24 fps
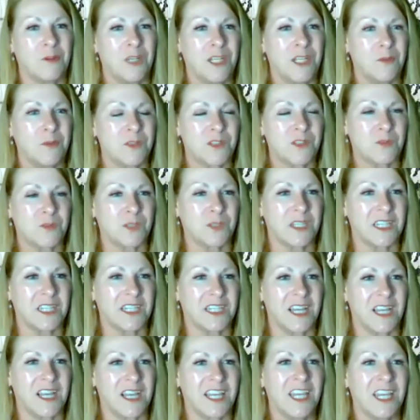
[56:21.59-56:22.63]
when he was really
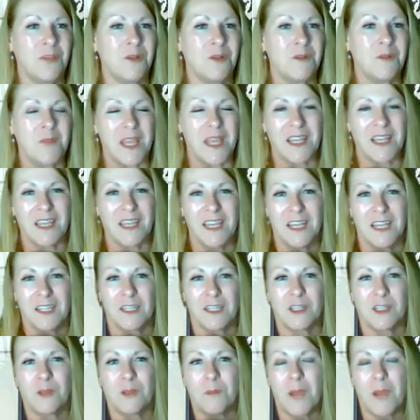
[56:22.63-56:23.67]
young, he would make
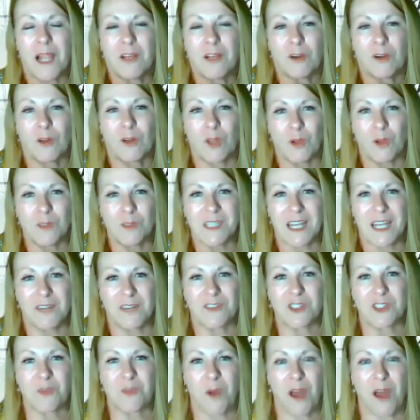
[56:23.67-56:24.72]
little microloans out of
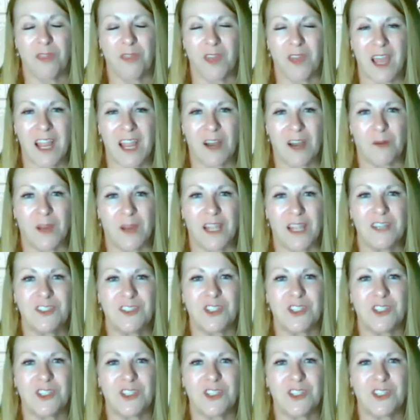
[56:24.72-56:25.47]
his Roth IRA